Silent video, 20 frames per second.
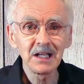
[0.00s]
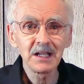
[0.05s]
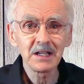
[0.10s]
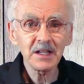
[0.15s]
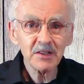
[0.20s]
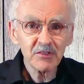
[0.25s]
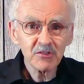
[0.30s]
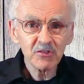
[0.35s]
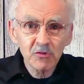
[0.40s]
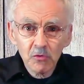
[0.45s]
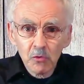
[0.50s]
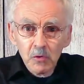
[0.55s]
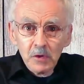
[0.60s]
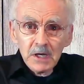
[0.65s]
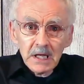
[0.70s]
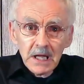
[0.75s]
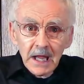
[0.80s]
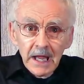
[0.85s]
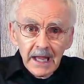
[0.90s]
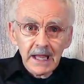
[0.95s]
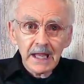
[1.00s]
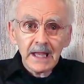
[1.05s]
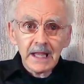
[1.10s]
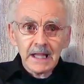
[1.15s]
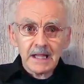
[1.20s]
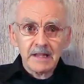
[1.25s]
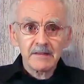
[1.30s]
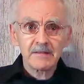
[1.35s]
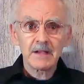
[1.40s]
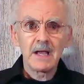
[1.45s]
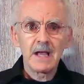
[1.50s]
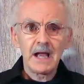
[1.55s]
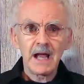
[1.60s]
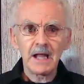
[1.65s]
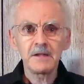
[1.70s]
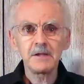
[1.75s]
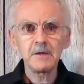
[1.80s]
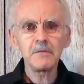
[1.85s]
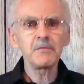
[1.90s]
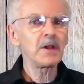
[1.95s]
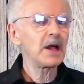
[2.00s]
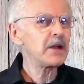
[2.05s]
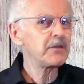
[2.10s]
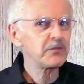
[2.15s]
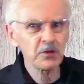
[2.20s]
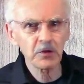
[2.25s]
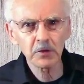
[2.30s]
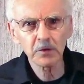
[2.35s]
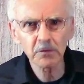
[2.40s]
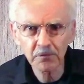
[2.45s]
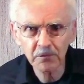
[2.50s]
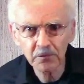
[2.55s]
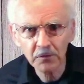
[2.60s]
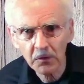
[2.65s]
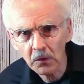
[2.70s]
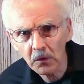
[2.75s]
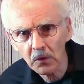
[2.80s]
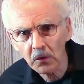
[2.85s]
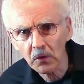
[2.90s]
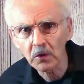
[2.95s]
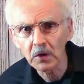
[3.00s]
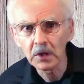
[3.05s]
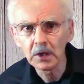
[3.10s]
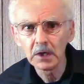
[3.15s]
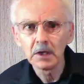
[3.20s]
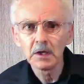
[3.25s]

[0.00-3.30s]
Let's join hands and live life to the full,